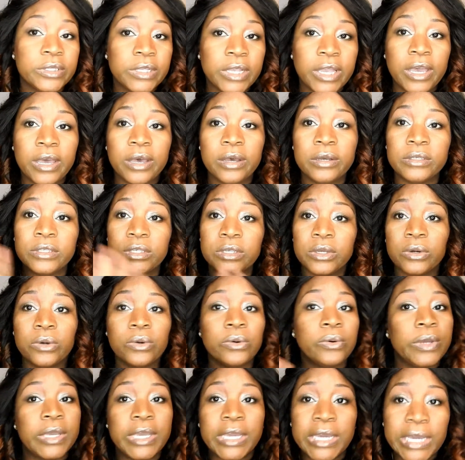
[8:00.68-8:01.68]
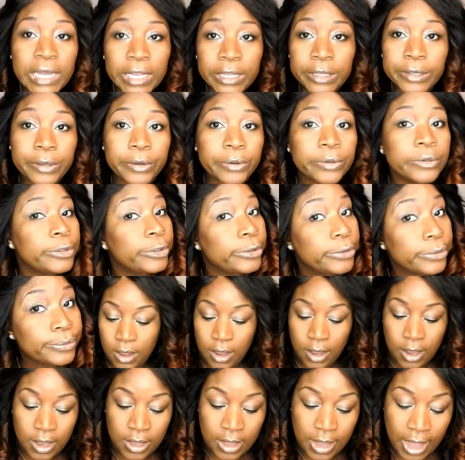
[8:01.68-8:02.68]
now, so it gotta go
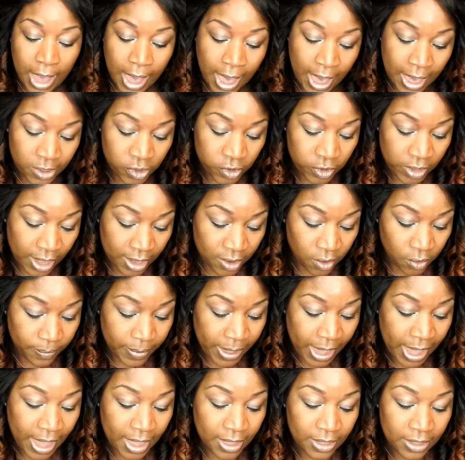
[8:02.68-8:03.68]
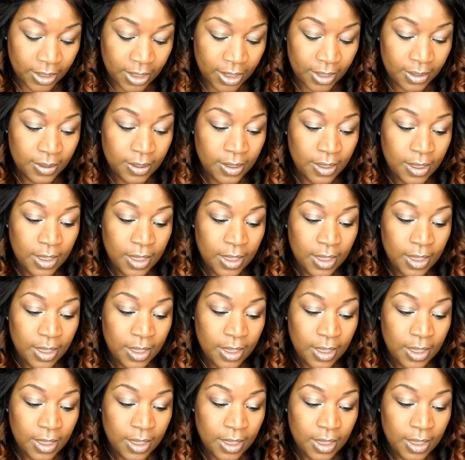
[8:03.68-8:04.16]
to an eyeshadow palette,